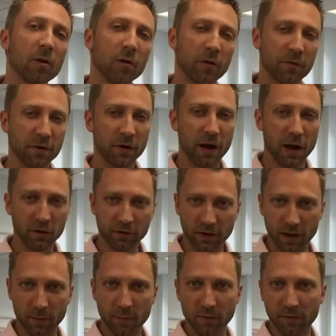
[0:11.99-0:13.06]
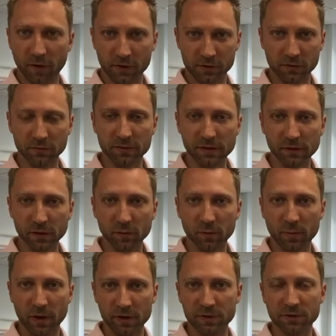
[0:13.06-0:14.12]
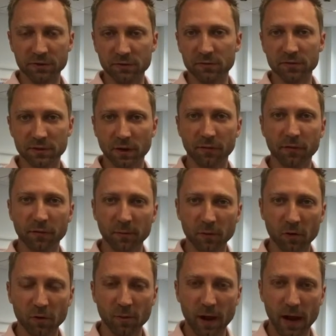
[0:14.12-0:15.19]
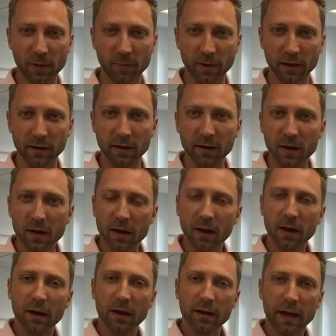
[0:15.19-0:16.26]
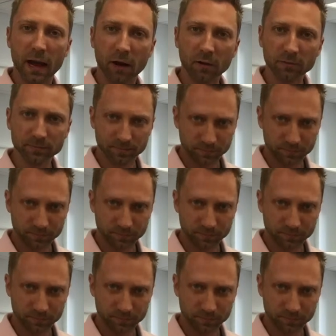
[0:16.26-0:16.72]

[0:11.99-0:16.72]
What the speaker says: or if you're a healthcare professional dealing with patients who suffer from lower back pain. Now,